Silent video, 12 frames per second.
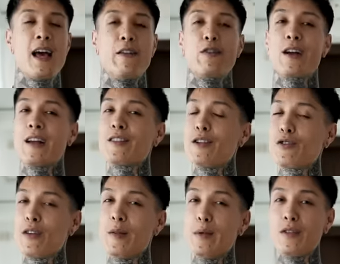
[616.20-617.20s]
if you guys are
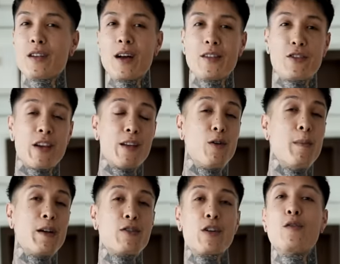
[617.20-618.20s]
enjoying the music on the channel,
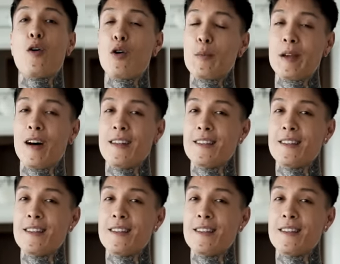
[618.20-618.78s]
make sure you're following me on